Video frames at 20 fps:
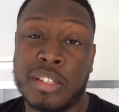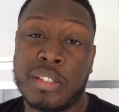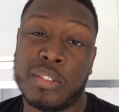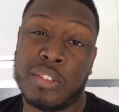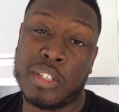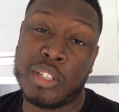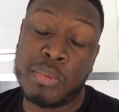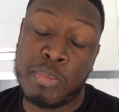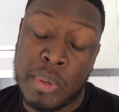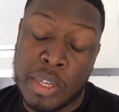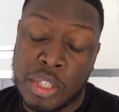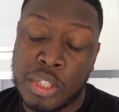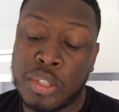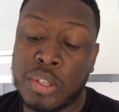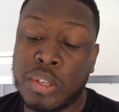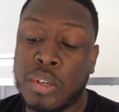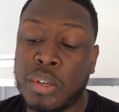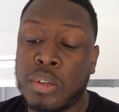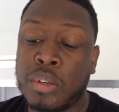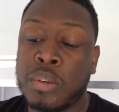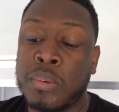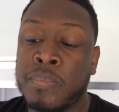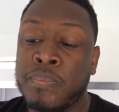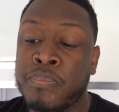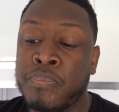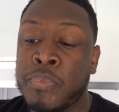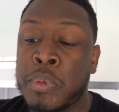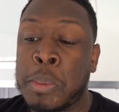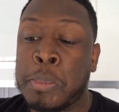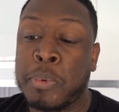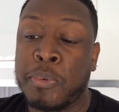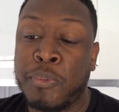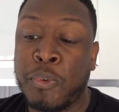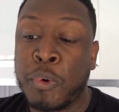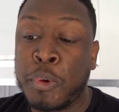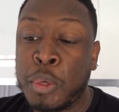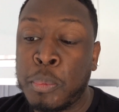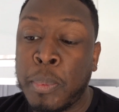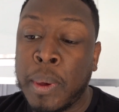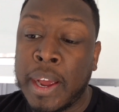So just make sure
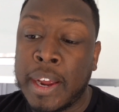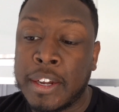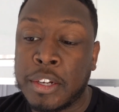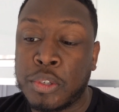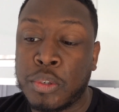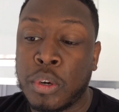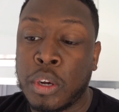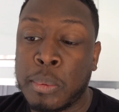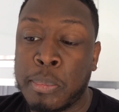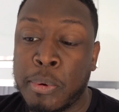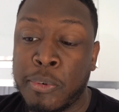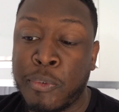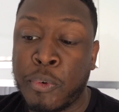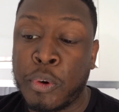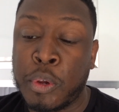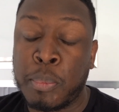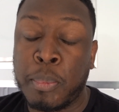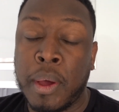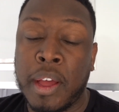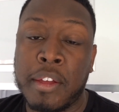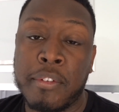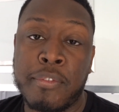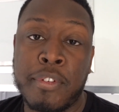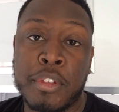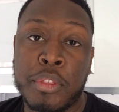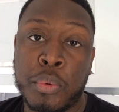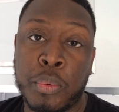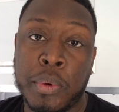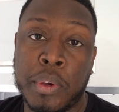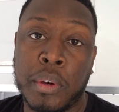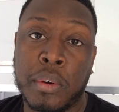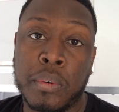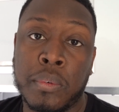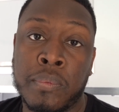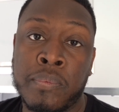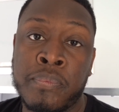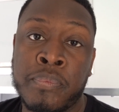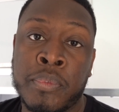before you buy a truck, before you buy a fifth wheel,